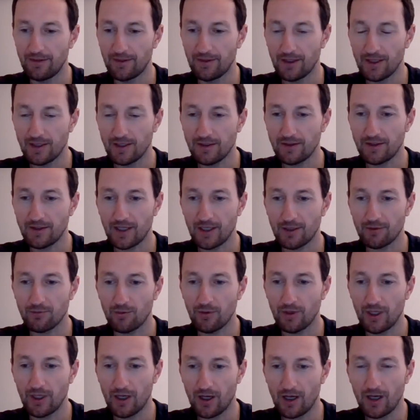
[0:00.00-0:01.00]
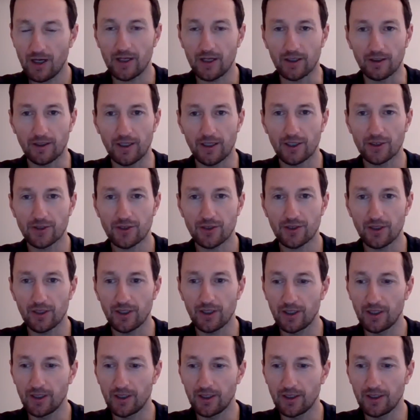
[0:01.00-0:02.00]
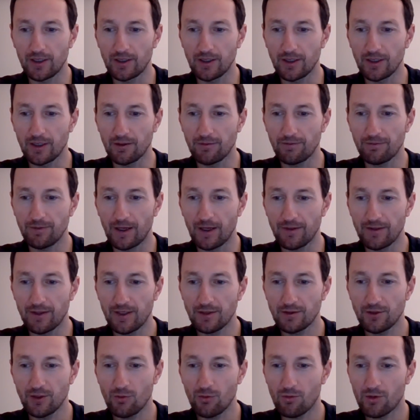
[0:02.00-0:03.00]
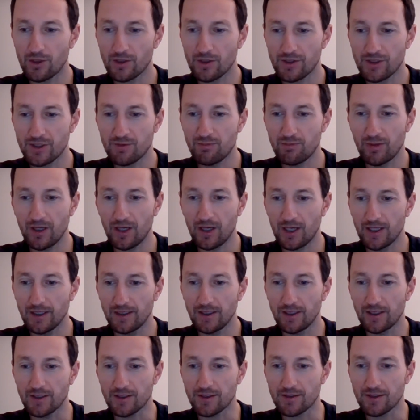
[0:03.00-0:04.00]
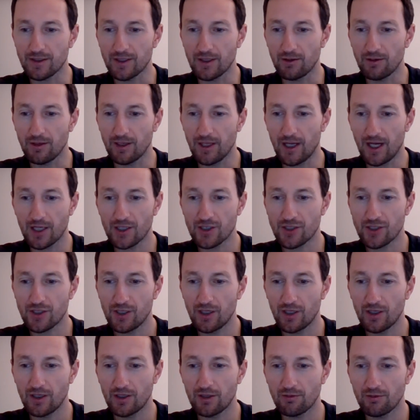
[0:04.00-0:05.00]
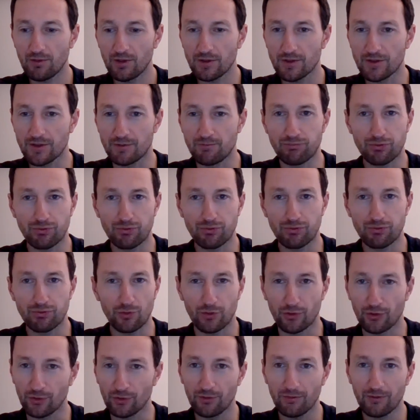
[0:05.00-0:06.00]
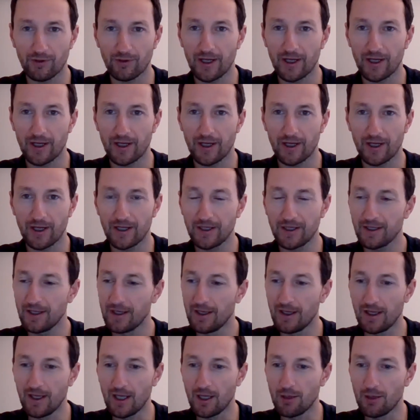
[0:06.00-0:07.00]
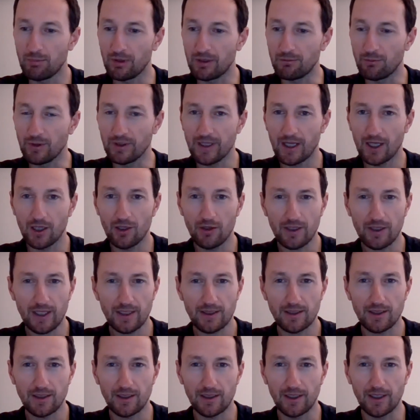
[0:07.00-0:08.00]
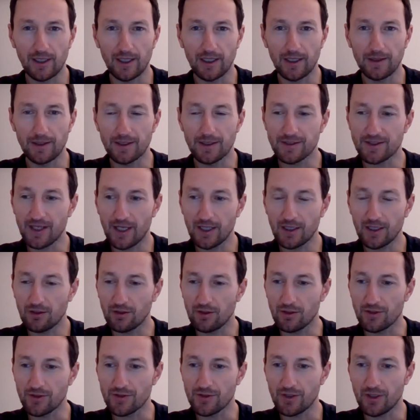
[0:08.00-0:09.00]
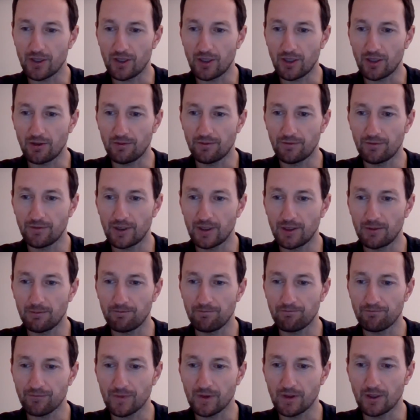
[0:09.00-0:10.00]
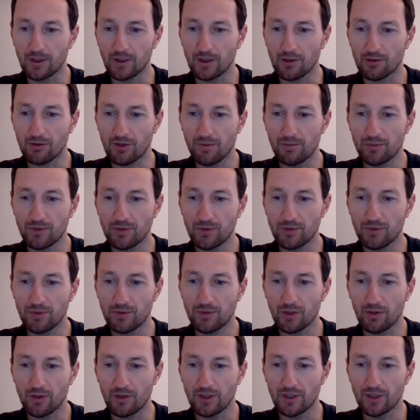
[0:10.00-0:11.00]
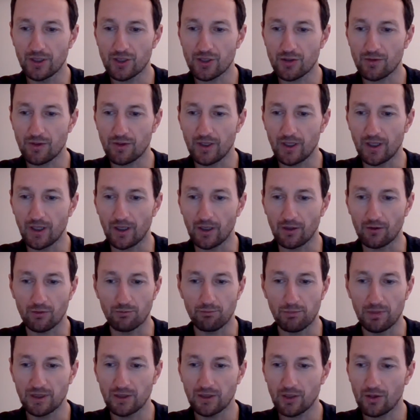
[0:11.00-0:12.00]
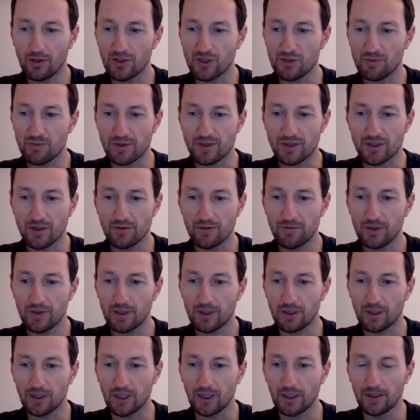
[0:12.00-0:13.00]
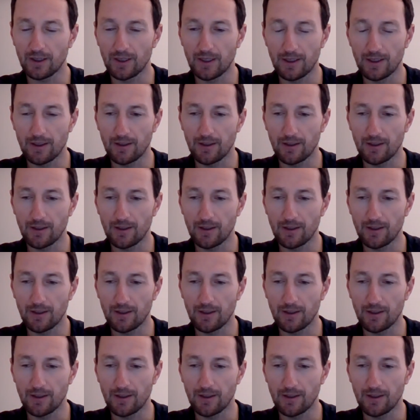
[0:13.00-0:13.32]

think that we are actually. If I think the worst is behind us, last year was brutal, right? But when I look at the cycles of the crypto industry or Bitcoin specifically,